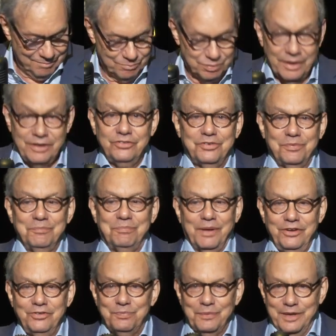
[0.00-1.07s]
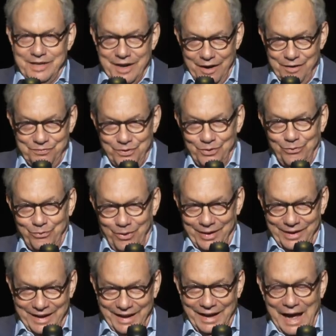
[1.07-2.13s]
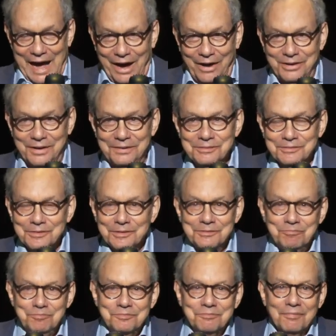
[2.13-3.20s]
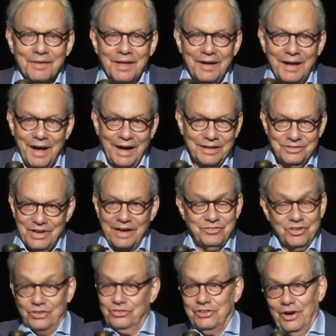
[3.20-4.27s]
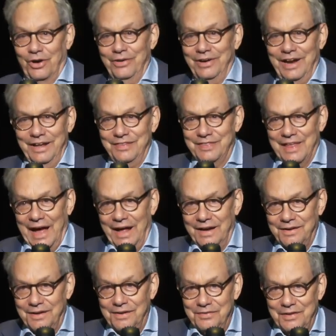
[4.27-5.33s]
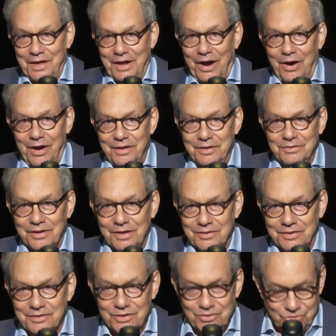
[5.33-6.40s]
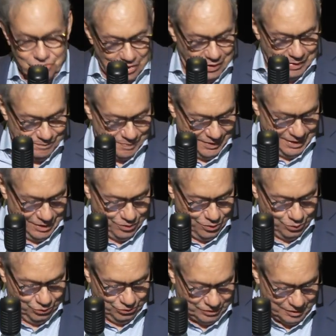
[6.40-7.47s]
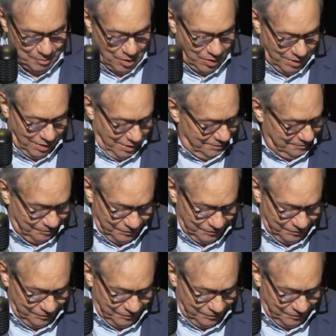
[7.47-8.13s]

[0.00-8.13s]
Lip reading: Please be careful walking out. I just don't need that, you know, to show up in the news tomorrow.